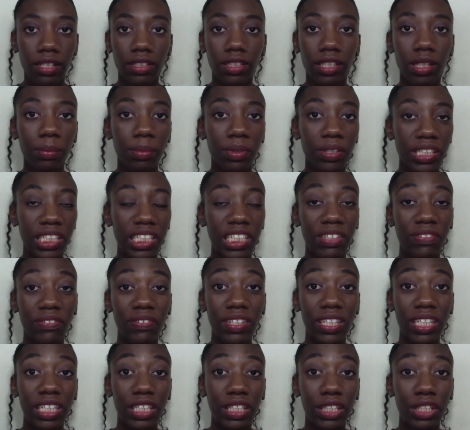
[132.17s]
Some persons
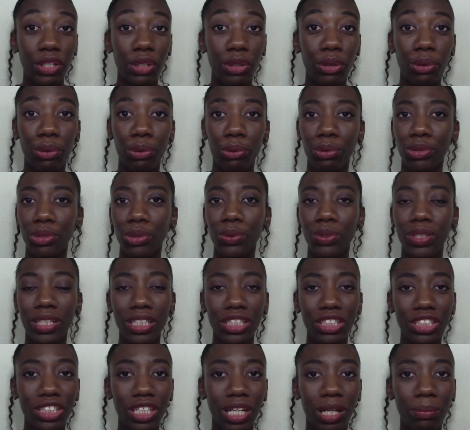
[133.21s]
feel as though
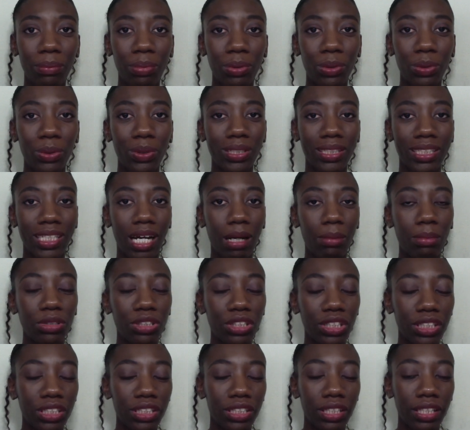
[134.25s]
using shampoo is
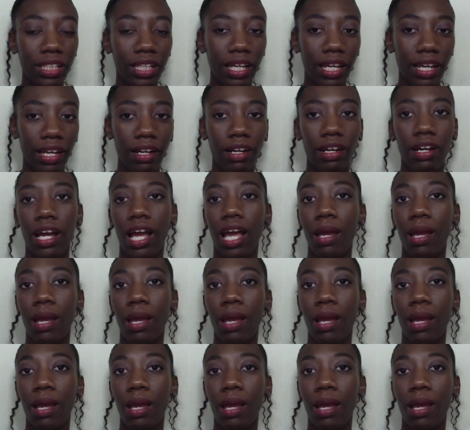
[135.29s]
damaging to the hair.